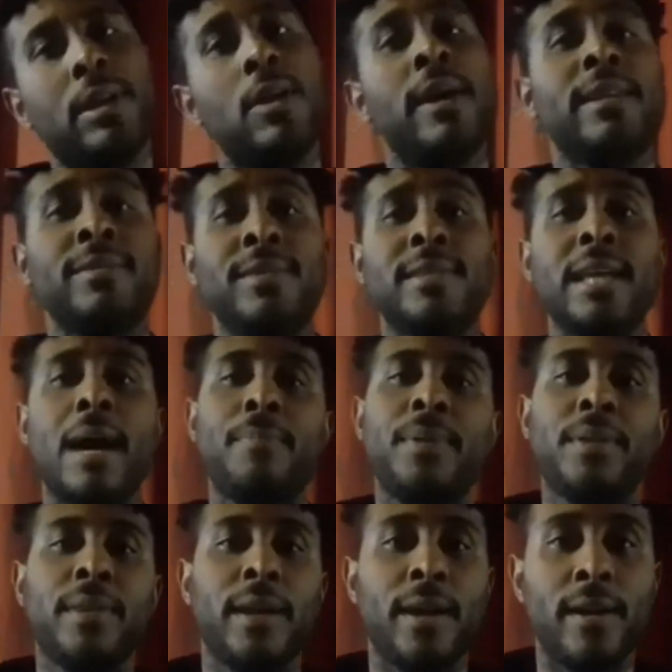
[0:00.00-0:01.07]
going to go ahead and stop
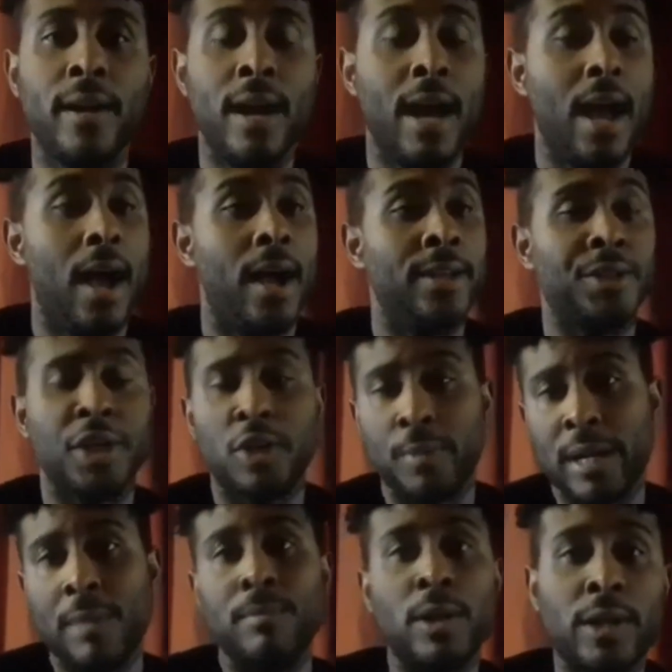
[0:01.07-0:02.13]
it there.
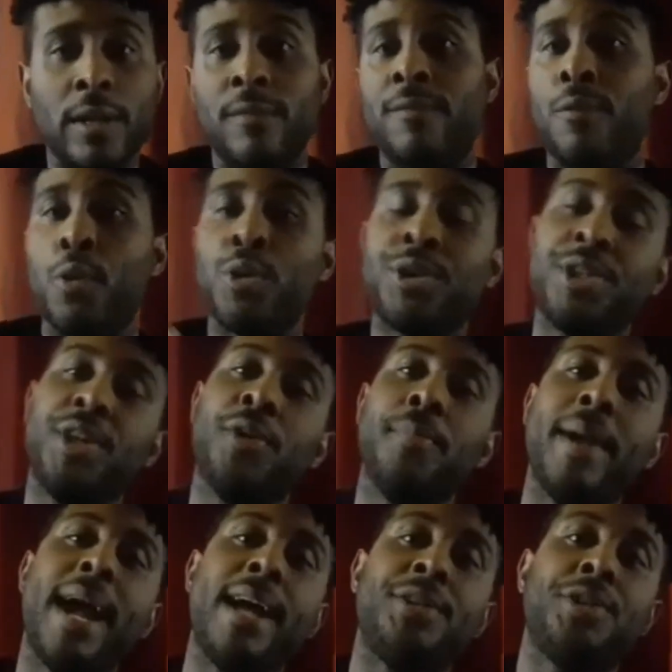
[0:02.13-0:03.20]
Gentlemen, I'm looking forward to your
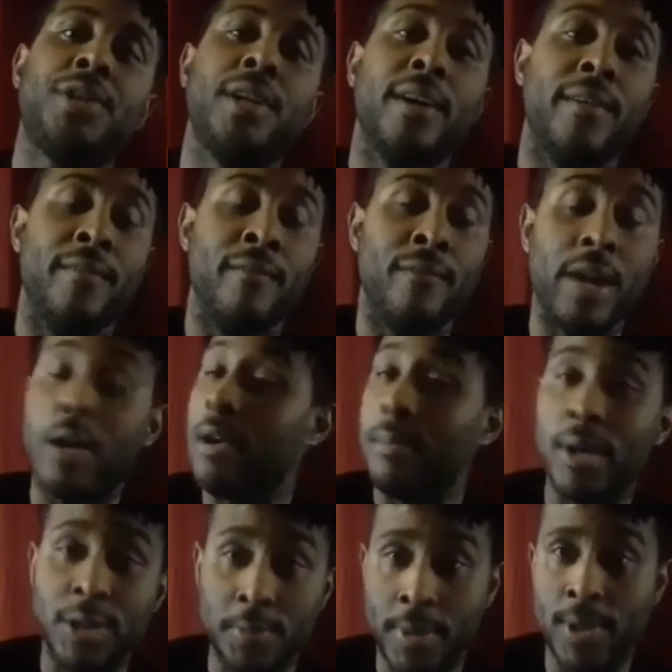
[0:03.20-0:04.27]
match very
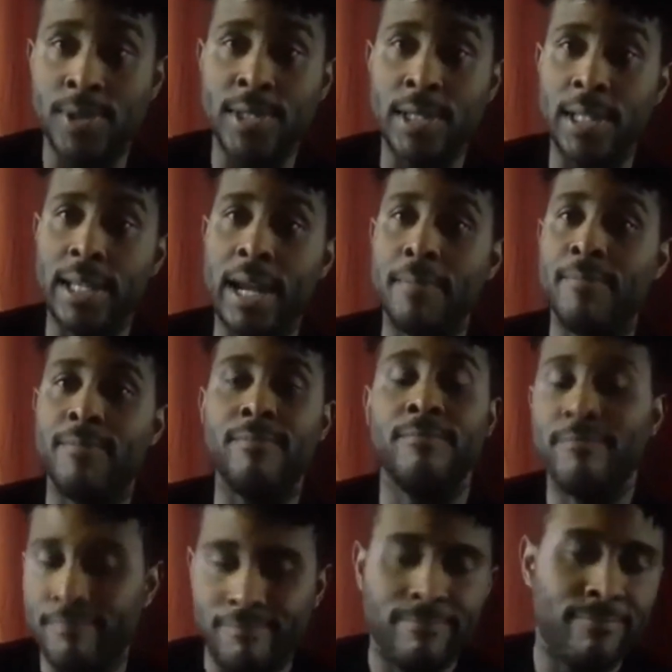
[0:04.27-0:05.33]
much personally. I'm
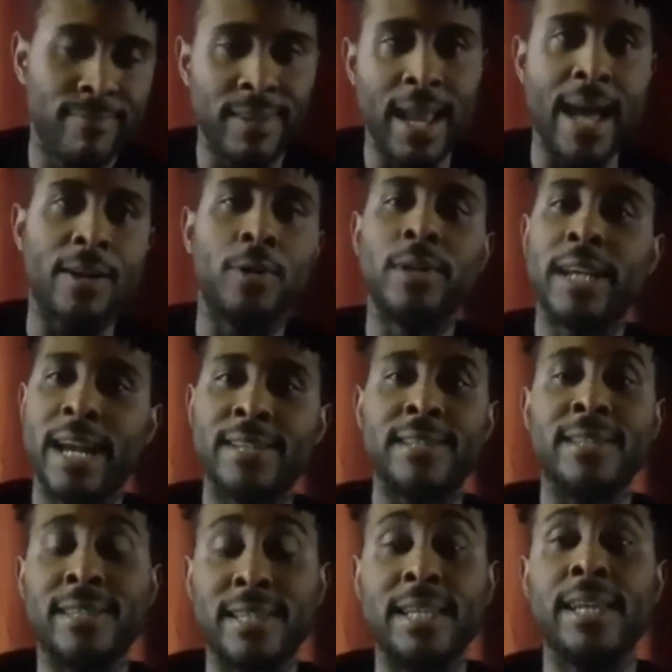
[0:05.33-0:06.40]
not only as
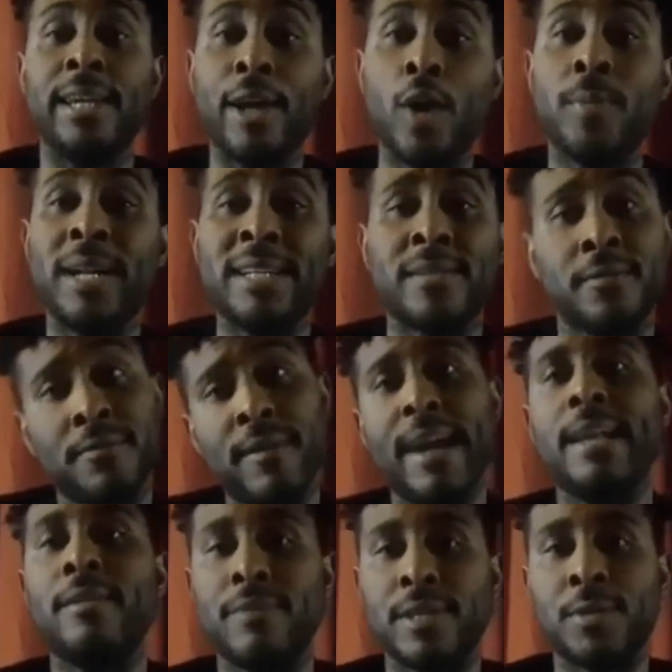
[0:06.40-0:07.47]
the CEO, but as a
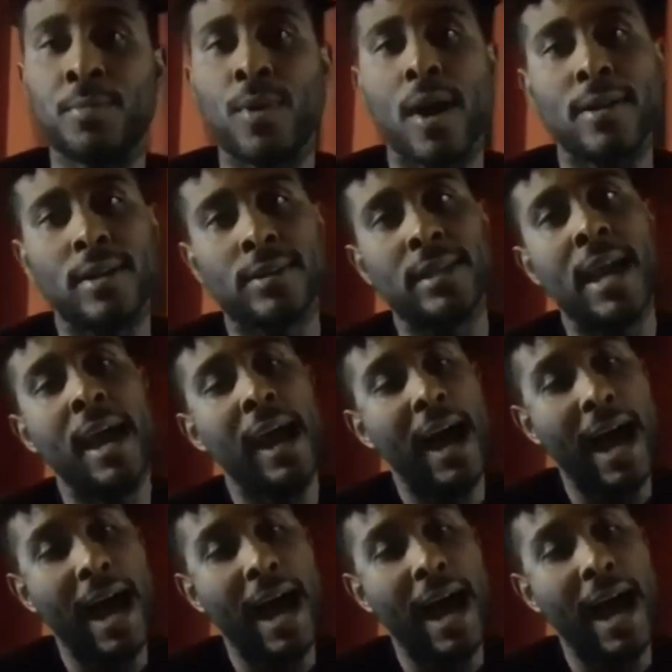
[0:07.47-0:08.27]
fan of this product.